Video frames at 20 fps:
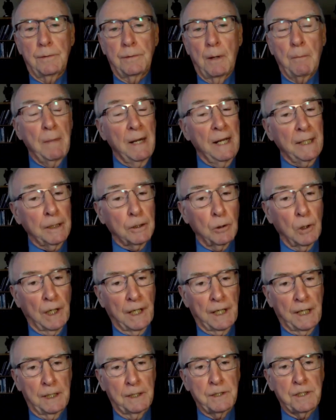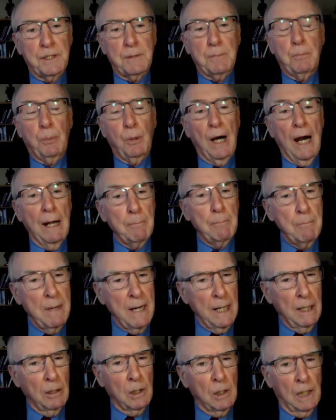The medical lens
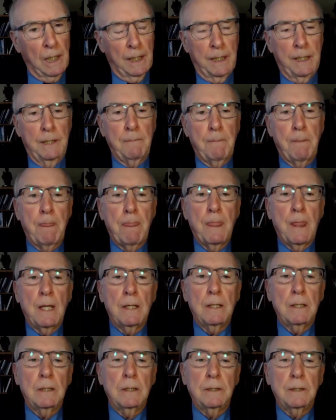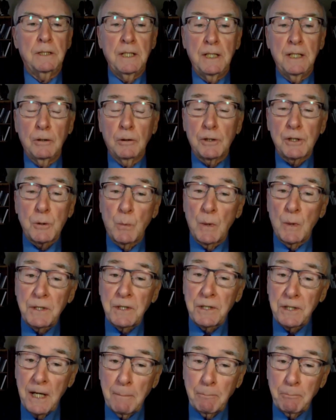primarily deals with
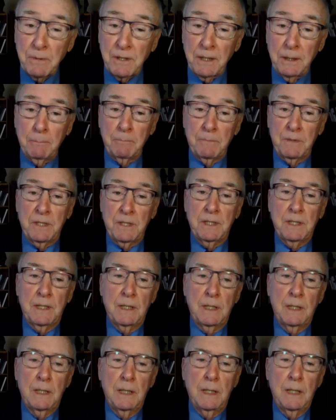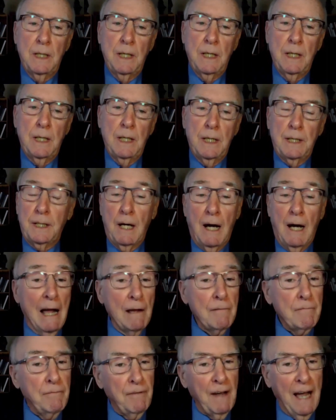symptoms. Now,
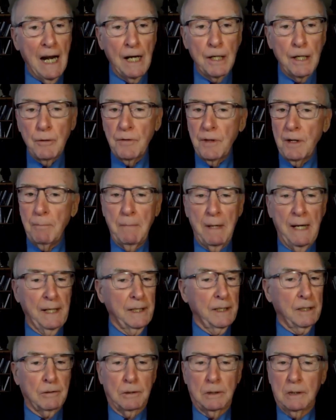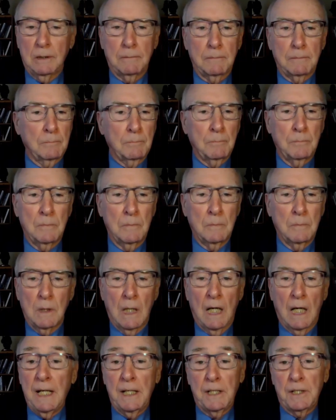I value the medical
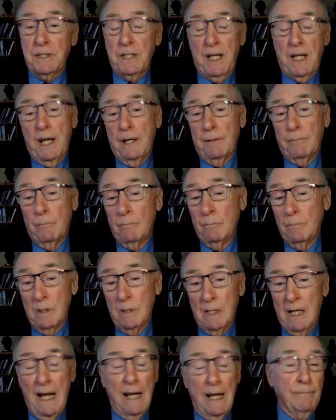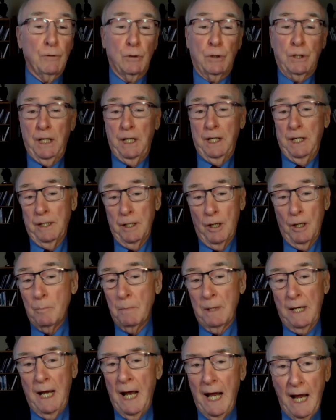lens and advocate
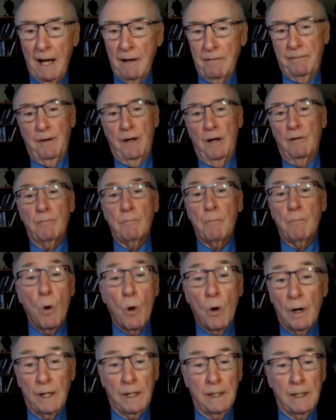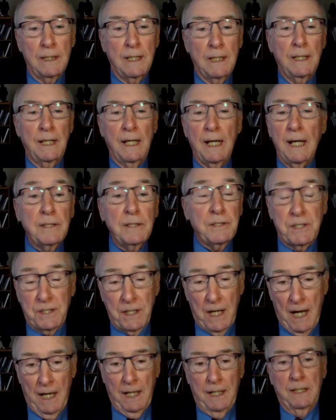on behalf of more
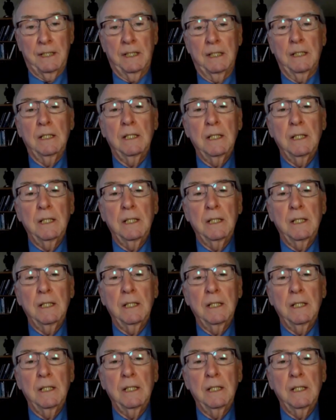insight